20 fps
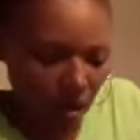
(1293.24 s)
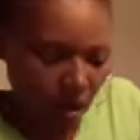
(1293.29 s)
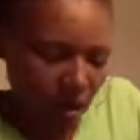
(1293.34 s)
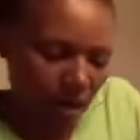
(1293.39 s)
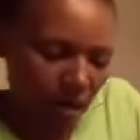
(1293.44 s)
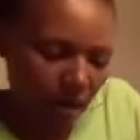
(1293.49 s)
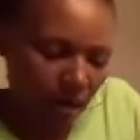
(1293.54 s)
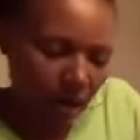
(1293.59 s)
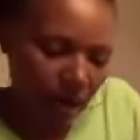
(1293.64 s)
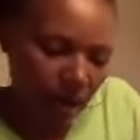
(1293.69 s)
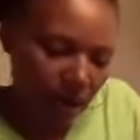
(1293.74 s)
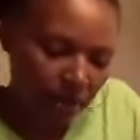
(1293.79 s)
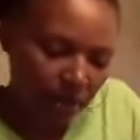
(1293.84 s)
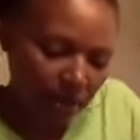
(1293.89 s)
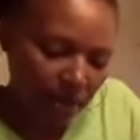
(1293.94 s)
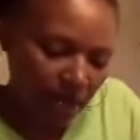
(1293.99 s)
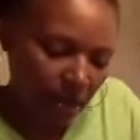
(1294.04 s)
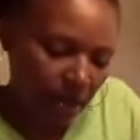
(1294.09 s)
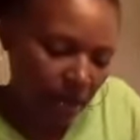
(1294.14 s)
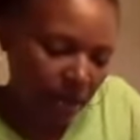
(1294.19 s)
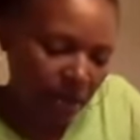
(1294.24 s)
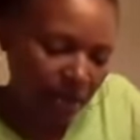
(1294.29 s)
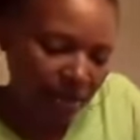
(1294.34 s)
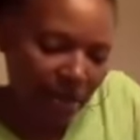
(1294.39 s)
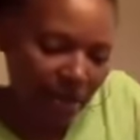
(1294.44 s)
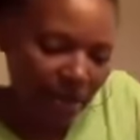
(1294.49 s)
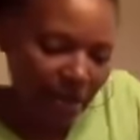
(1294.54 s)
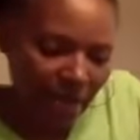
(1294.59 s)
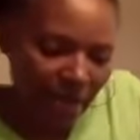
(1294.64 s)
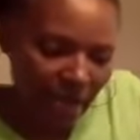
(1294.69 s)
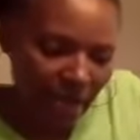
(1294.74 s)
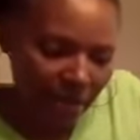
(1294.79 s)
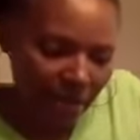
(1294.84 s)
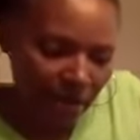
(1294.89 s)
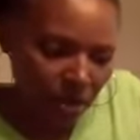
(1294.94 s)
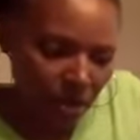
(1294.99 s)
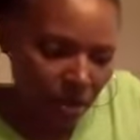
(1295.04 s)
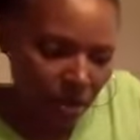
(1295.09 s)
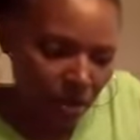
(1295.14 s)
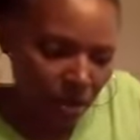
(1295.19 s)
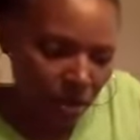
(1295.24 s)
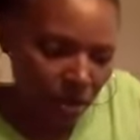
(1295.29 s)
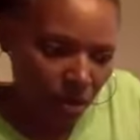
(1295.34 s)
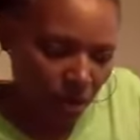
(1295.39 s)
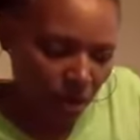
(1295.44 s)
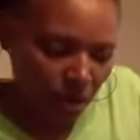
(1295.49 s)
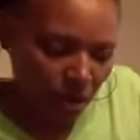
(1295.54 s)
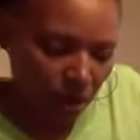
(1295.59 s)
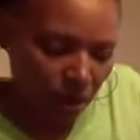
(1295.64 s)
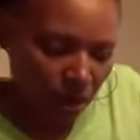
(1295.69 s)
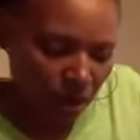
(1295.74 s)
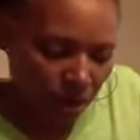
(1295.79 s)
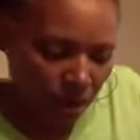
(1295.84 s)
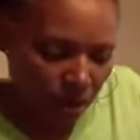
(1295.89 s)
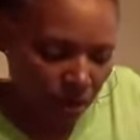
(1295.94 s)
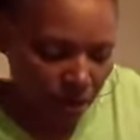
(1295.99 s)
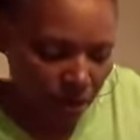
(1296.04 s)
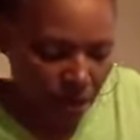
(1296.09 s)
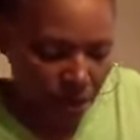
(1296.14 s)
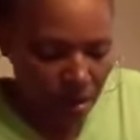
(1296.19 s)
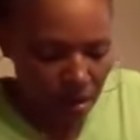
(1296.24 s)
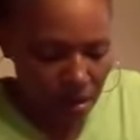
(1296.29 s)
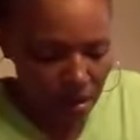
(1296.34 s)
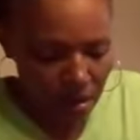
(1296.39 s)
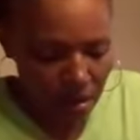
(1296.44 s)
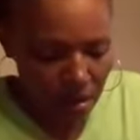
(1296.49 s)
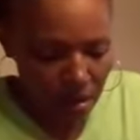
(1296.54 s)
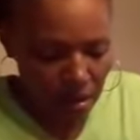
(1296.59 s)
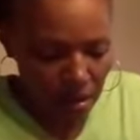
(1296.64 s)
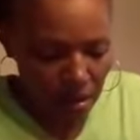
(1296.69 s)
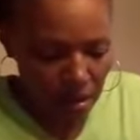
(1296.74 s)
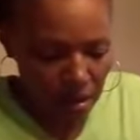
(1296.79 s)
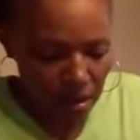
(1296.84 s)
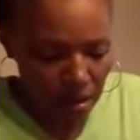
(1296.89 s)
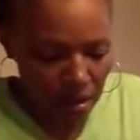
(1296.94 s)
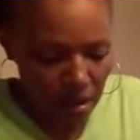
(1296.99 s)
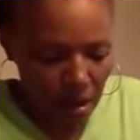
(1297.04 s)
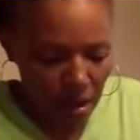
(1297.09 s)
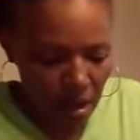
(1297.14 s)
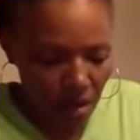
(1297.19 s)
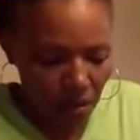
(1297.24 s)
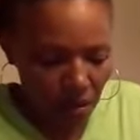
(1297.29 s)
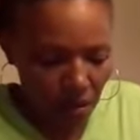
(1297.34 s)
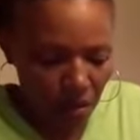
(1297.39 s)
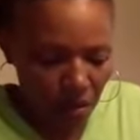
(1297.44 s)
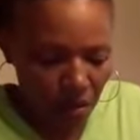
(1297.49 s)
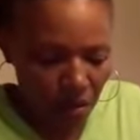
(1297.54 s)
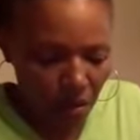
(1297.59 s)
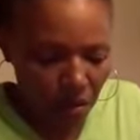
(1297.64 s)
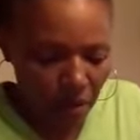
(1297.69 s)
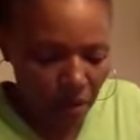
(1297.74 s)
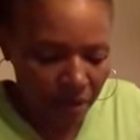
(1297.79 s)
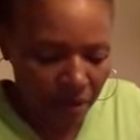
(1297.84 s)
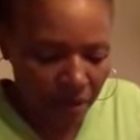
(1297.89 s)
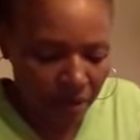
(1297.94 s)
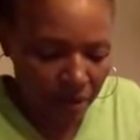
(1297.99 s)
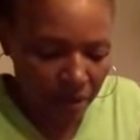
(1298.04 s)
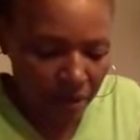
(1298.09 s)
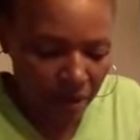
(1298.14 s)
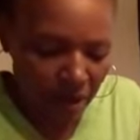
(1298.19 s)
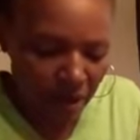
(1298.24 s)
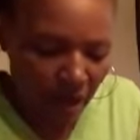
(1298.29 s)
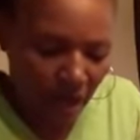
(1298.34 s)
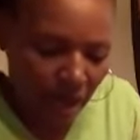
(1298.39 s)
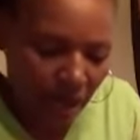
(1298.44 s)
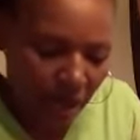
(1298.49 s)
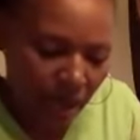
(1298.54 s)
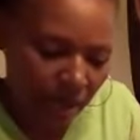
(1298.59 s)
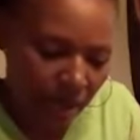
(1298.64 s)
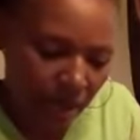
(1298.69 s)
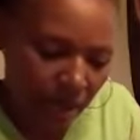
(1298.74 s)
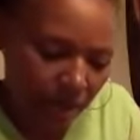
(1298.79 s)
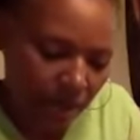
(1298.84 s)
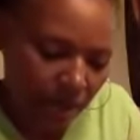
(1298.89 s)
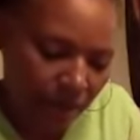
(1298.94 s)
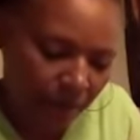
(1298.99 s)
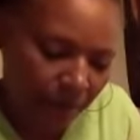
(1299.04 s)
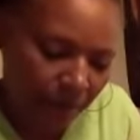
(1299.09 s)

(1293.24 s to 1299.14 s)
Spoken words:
All right, I'm down to my last two, and then I will wait for you guys.